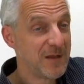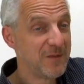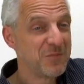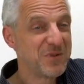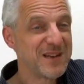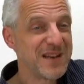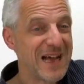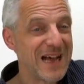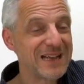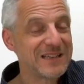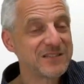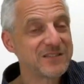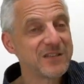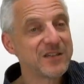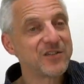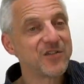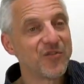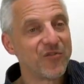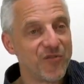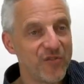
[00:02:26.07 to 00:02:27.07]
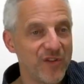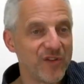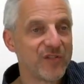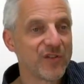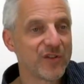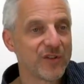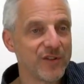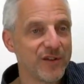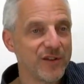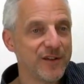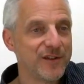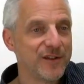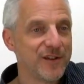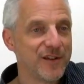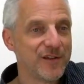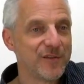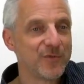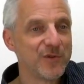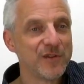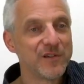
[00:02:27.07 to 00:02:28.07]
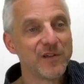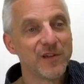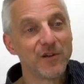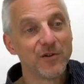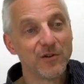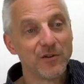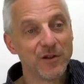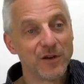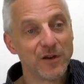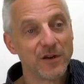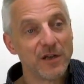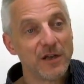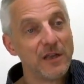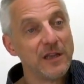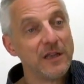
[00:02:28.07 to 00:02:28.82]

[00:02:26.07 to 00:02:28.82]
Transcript: But not just physically, as we said earlier,